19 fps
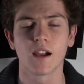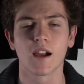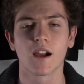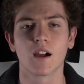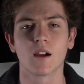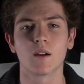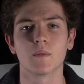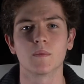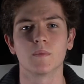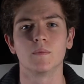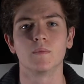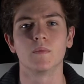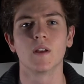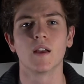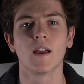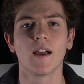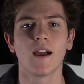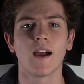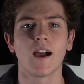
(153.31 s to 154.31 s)

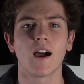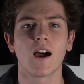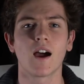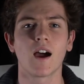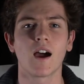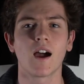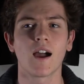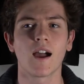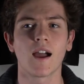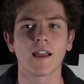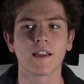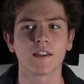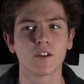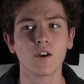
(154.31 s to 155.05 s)
I